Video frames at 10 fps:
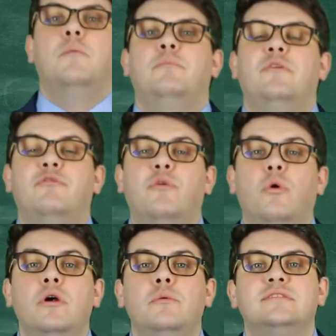
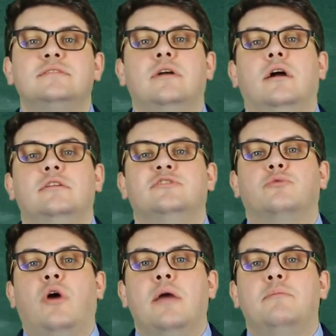Before we start
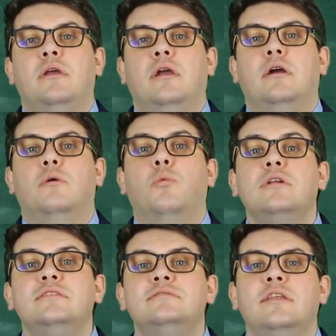describing
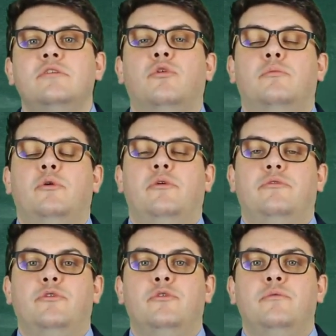what is an informal
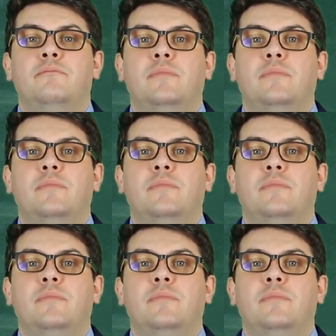review,